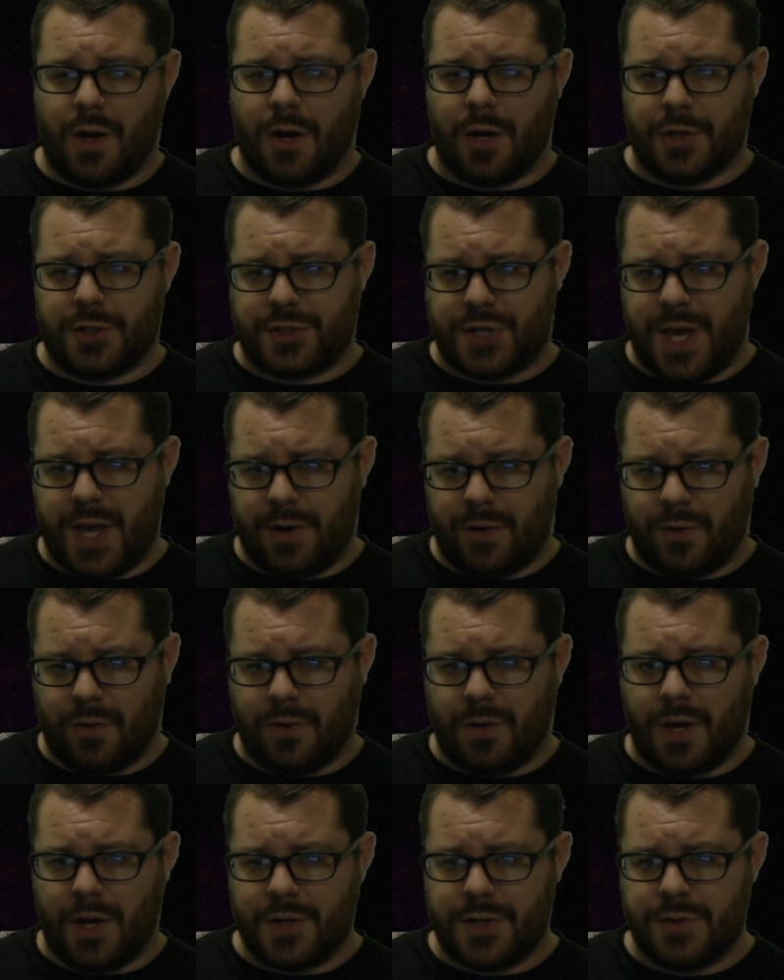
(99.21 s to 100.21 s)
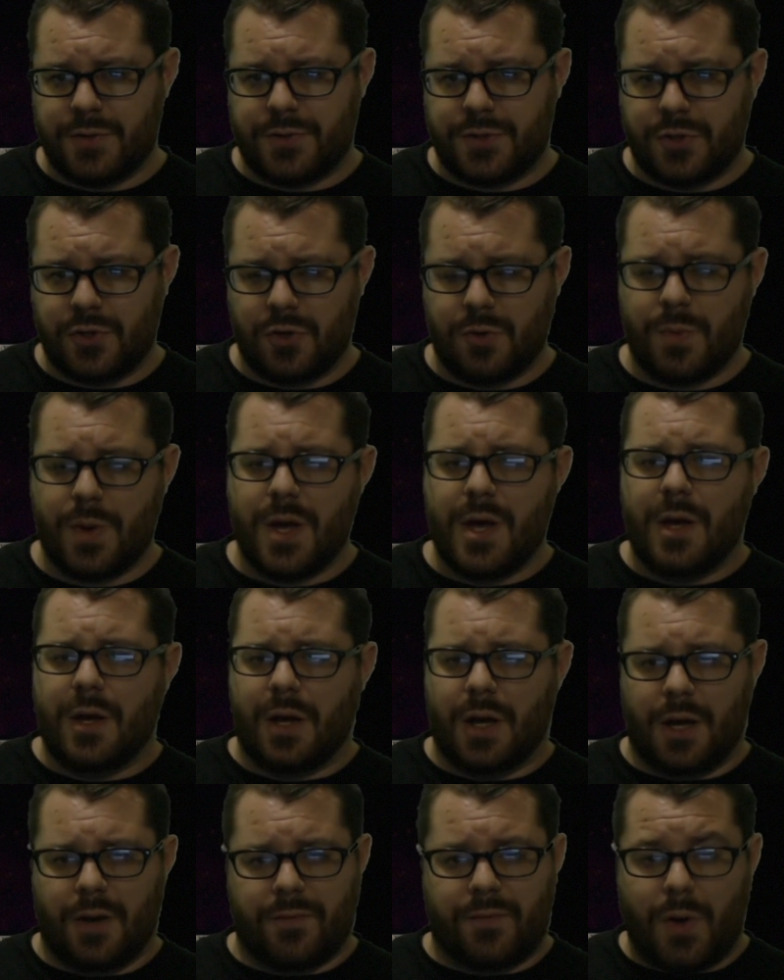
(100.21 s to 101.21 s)
our channel on YouTube,
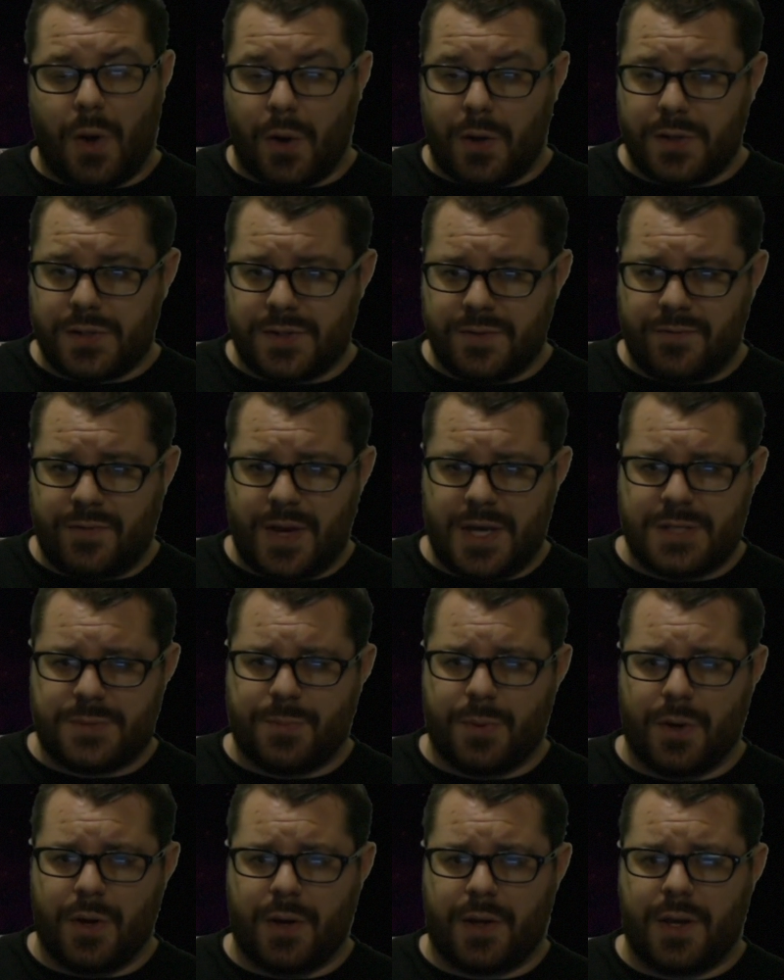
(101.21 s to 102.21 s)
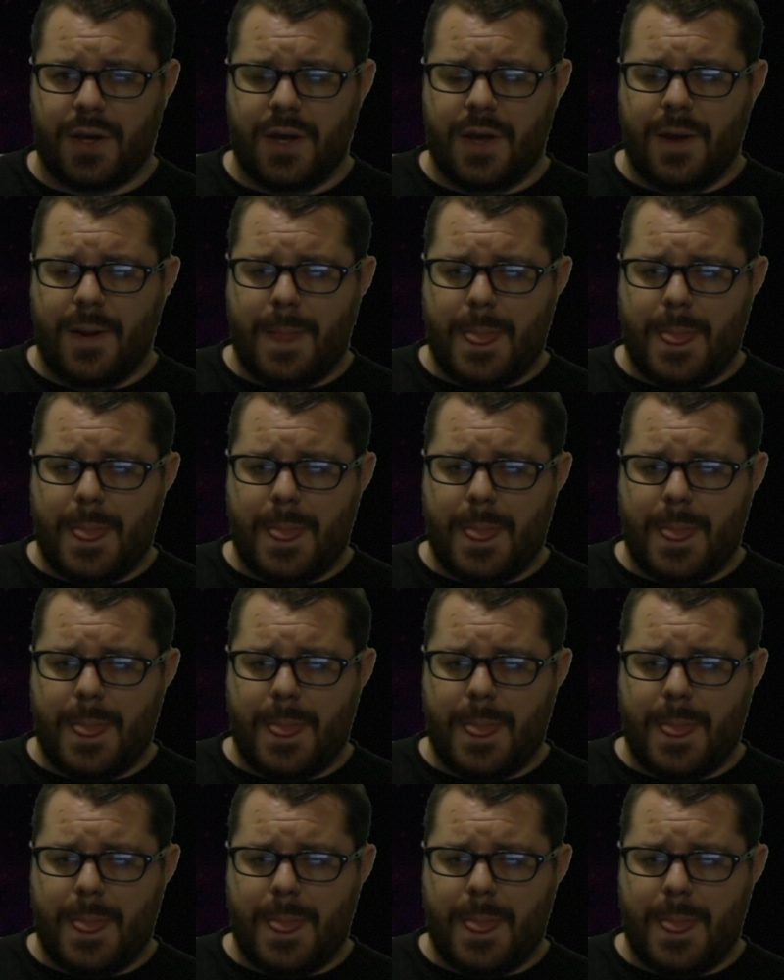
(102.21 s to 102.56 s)
followed us on Facebook,